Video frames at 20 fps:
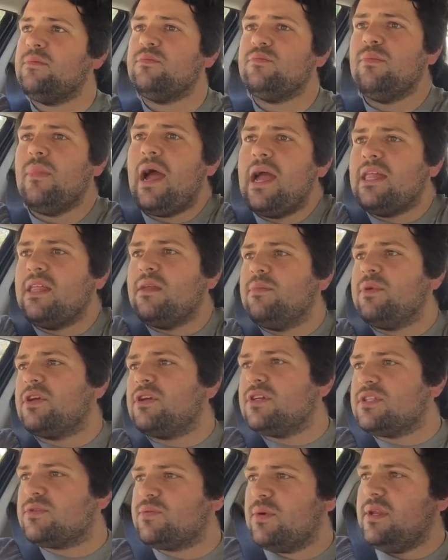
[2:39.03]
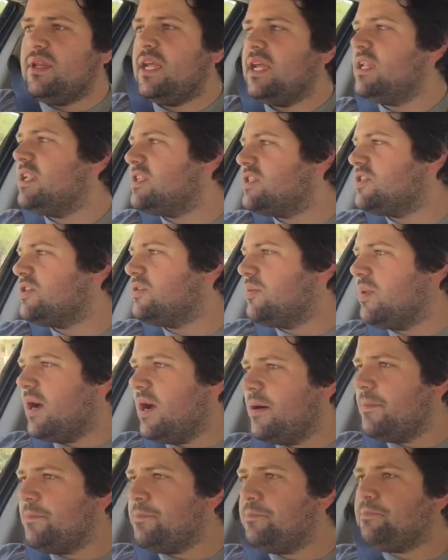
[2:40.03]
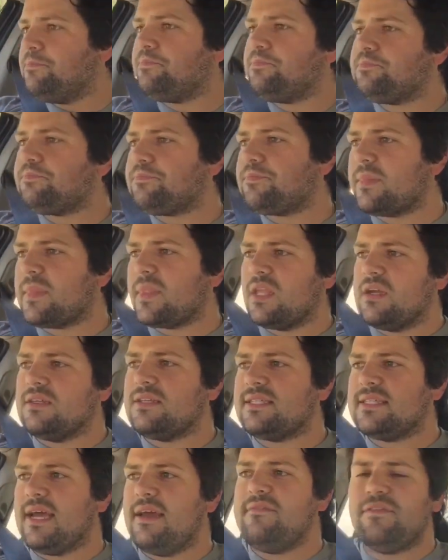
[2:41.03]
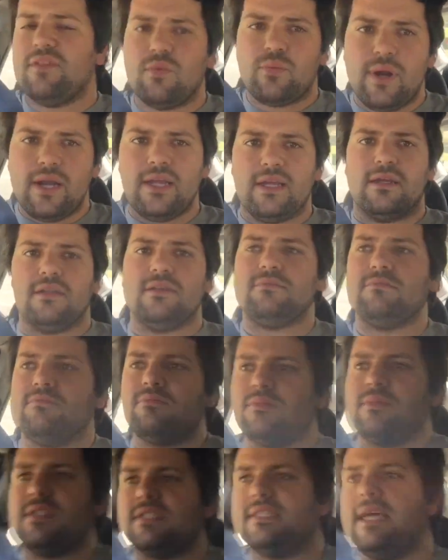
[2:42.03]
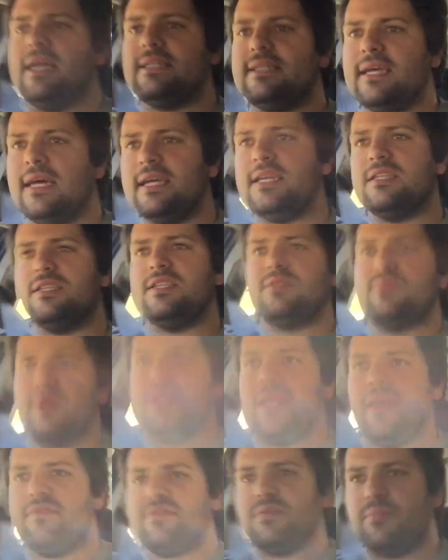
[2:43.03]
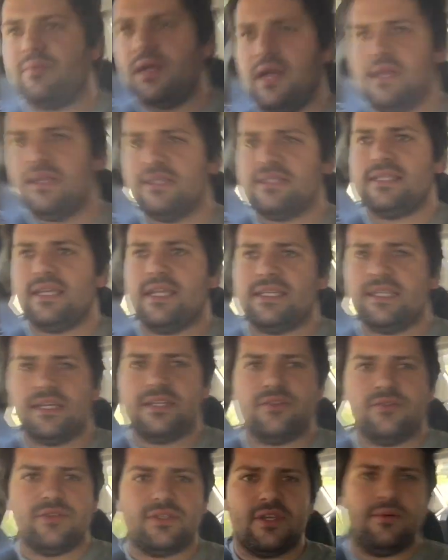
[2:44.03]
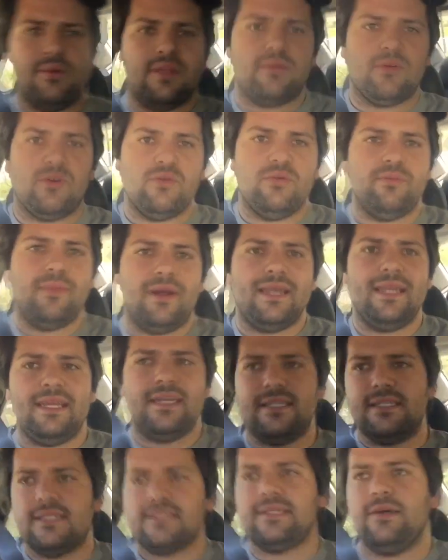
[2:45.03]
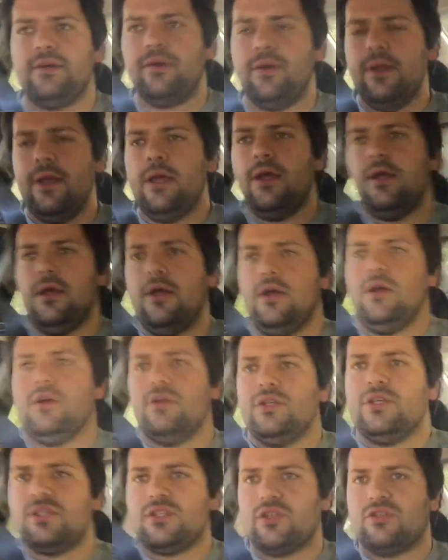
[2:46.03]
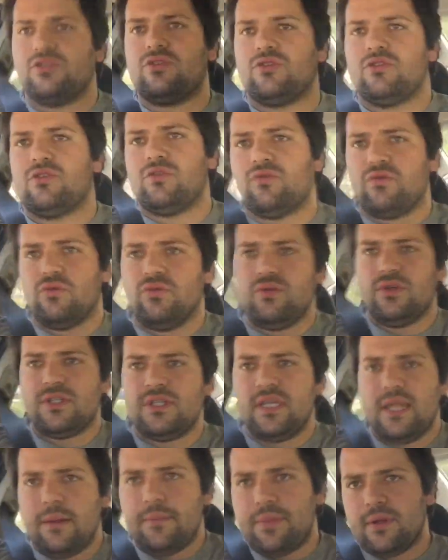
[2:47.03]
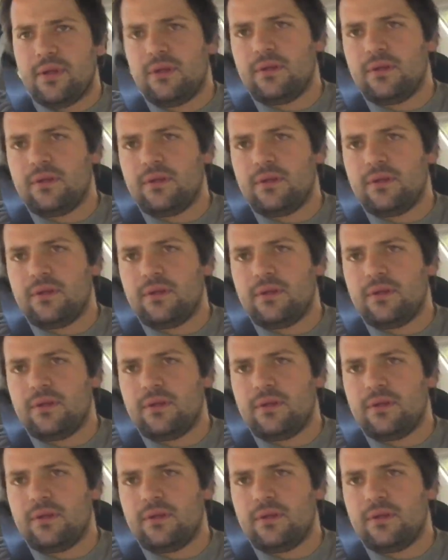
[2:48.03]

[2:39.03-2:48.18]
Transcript: mainly because we needed to save for the wedding, and Saturdays is when you have to play, and Saturdays also where the good money is. So just cruising up